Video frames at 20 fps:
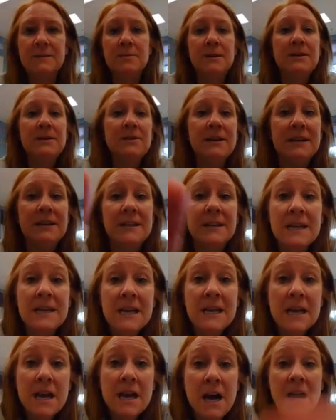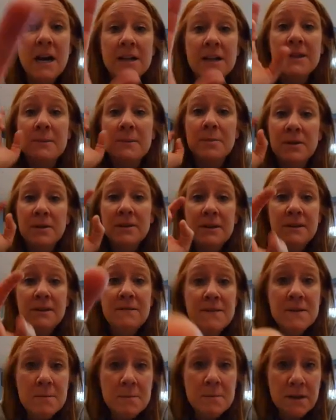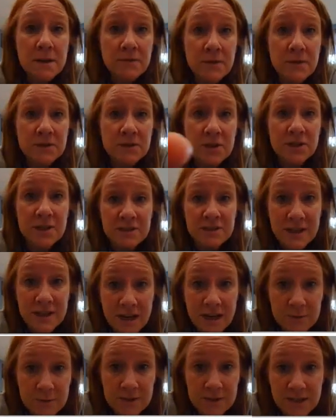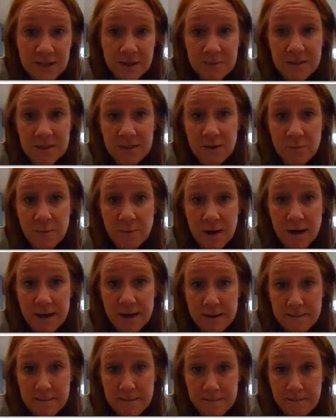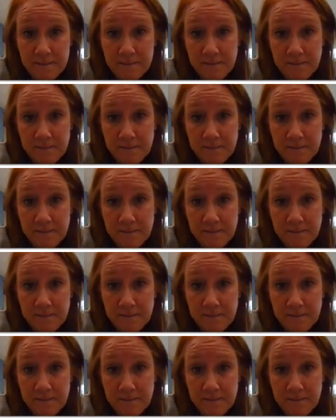the period. The period of the mother function is always going to be 2 pi.